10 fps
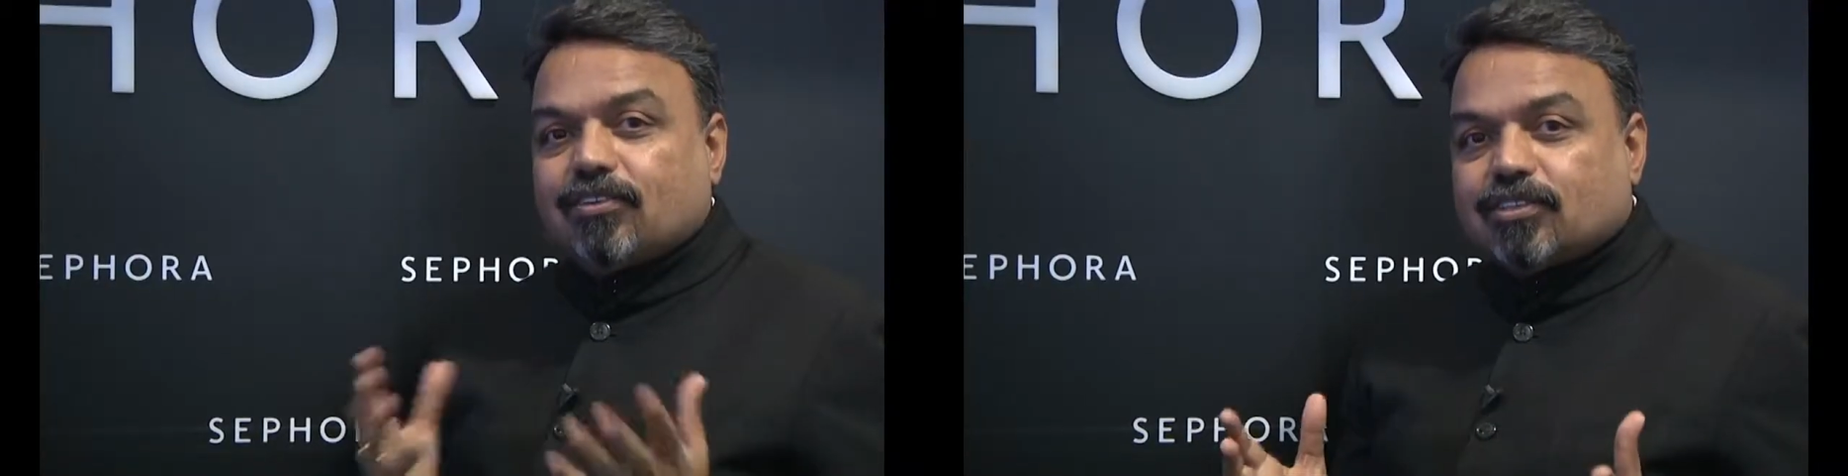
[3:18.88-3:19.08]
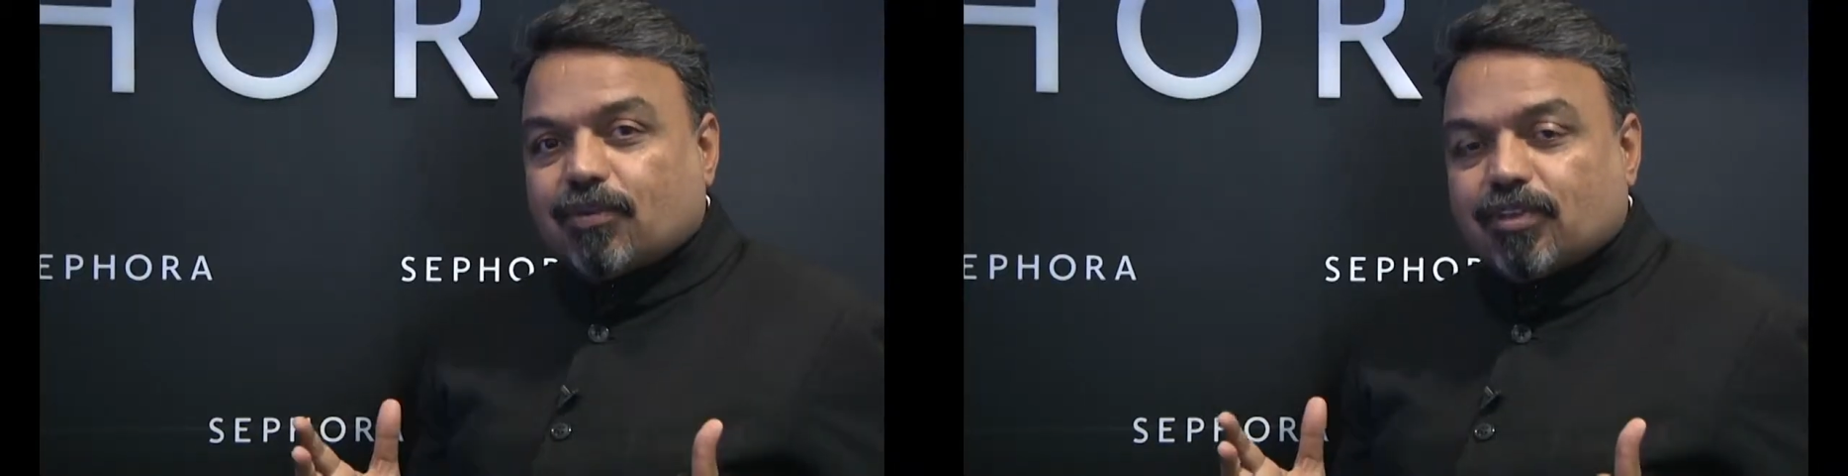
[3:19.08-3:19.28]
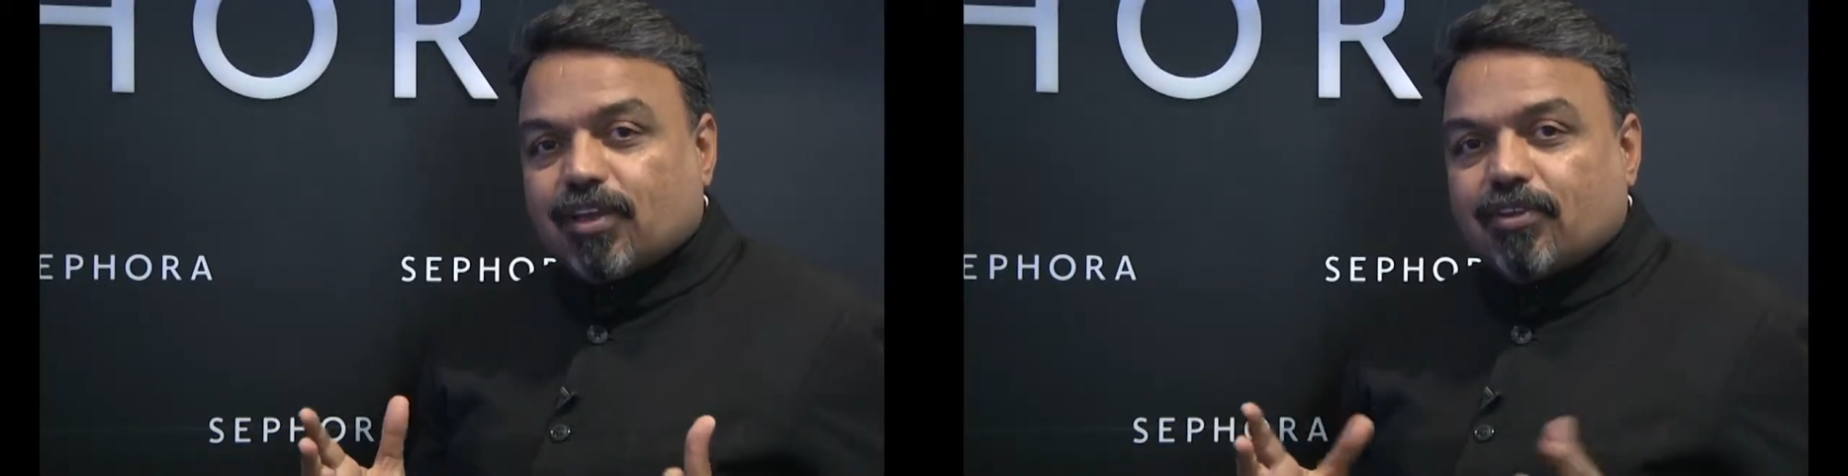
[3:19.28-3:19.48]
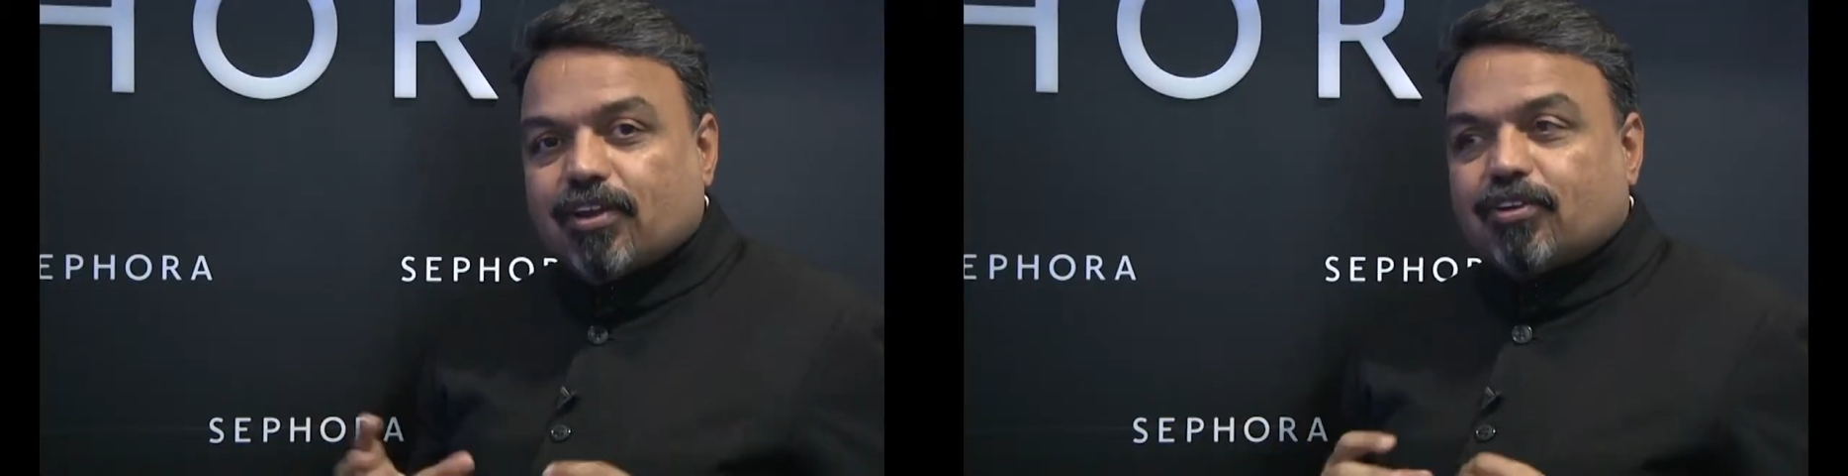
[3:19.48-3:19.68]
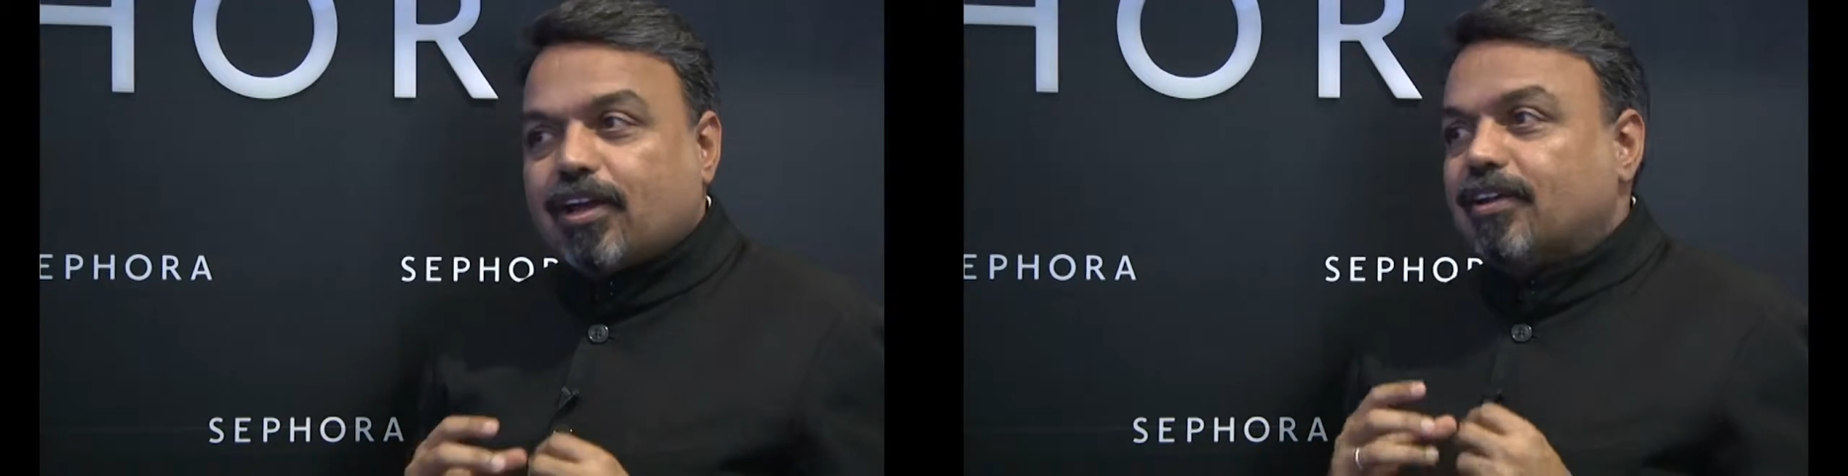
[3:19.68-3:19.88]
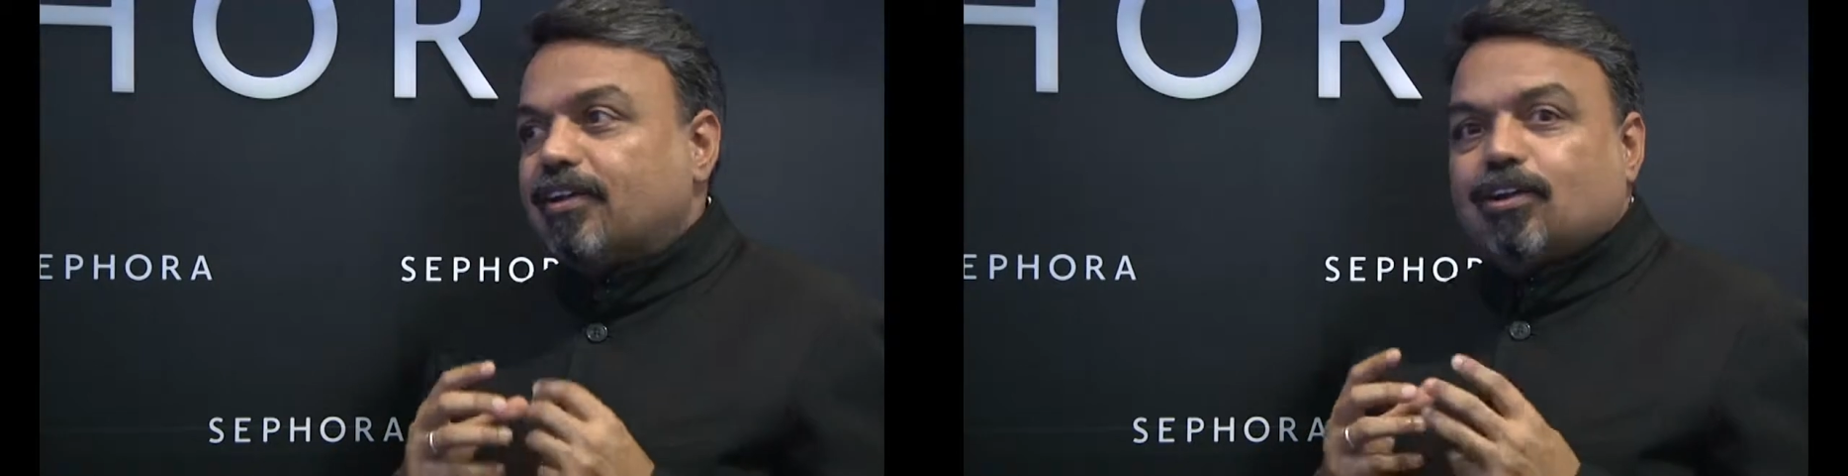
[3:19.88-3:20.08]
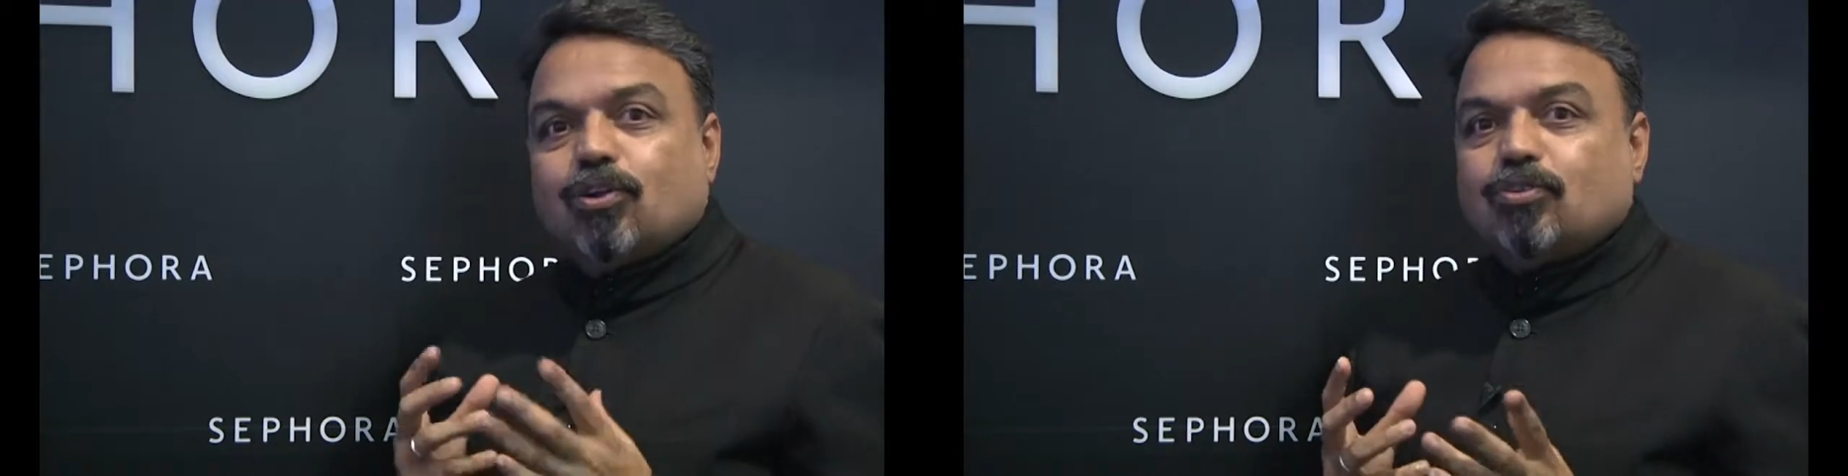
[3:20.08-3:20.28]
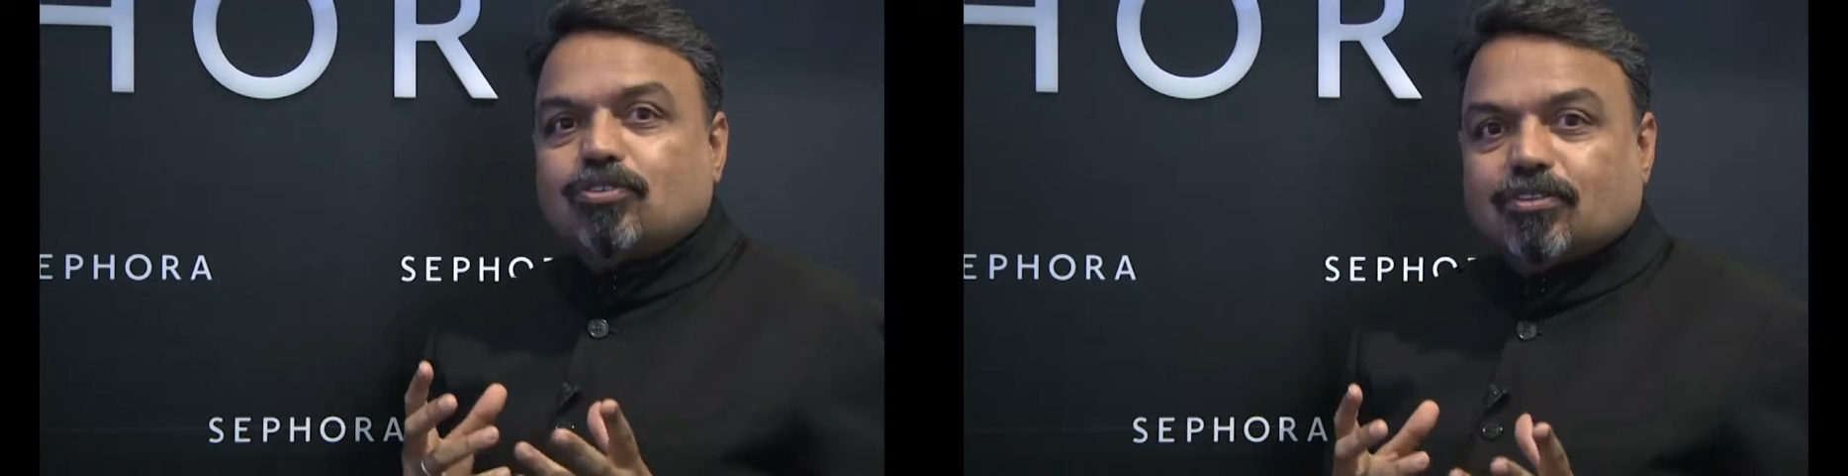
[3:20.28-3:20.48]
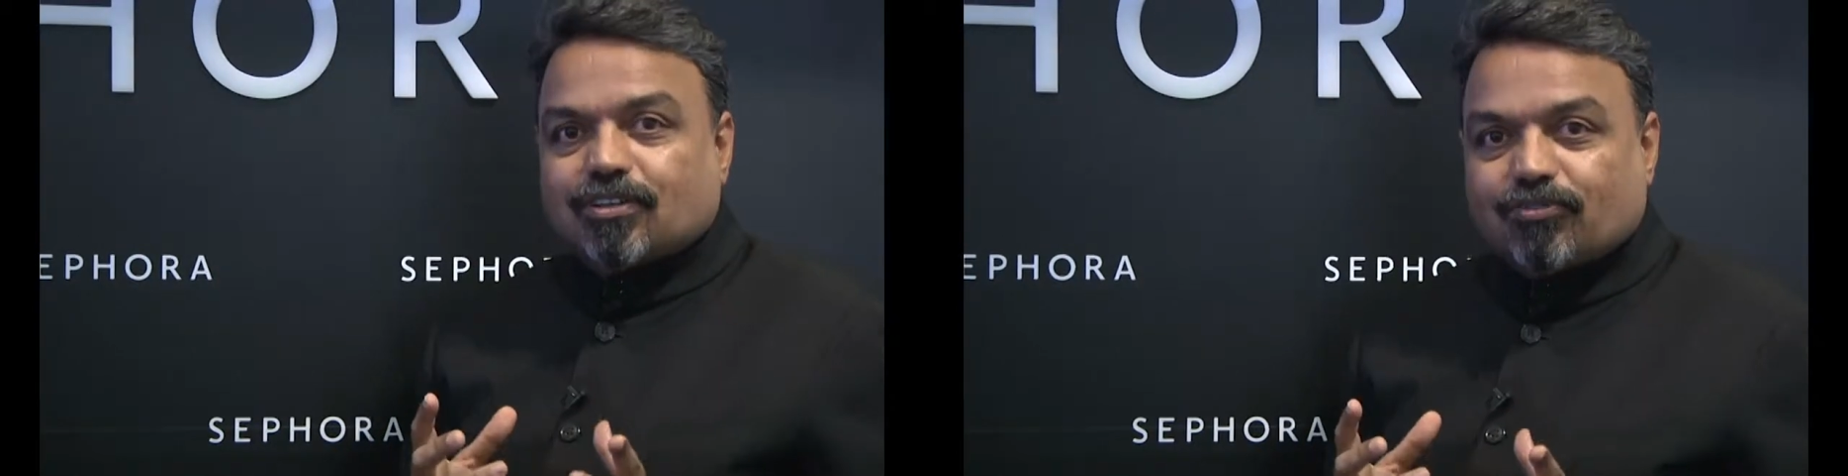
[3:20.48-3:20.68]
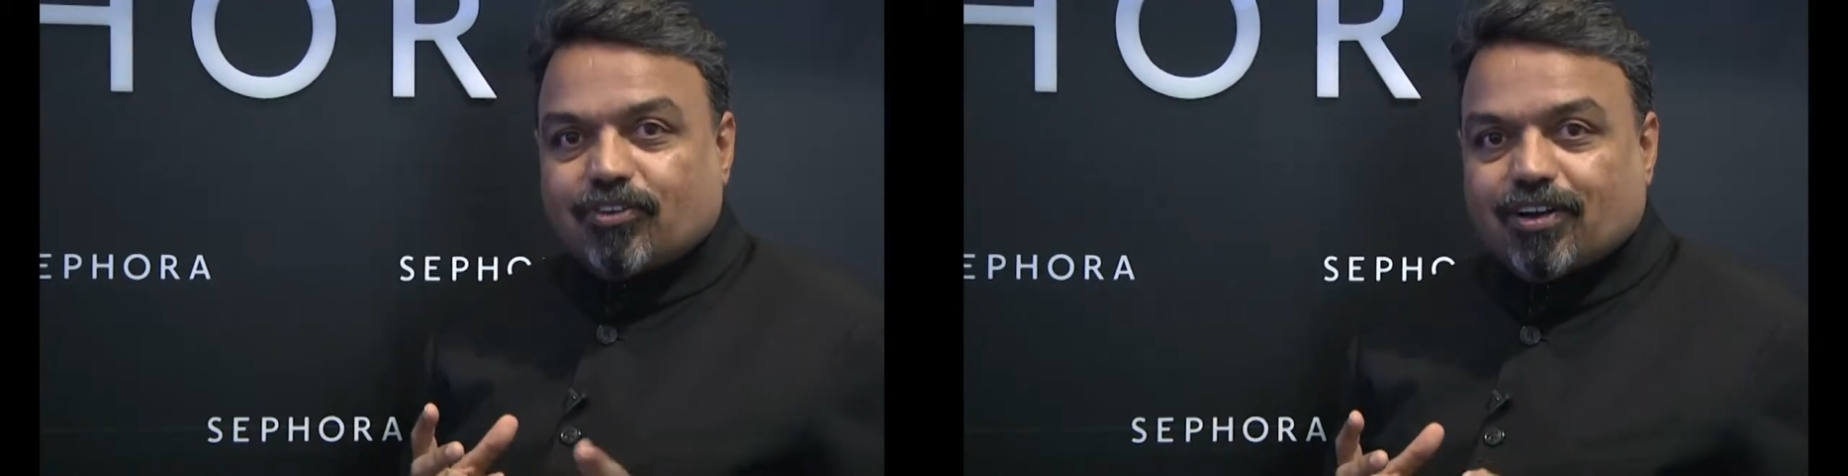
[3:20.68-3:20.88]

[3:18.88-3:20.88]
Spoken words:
something where you can lose yourself for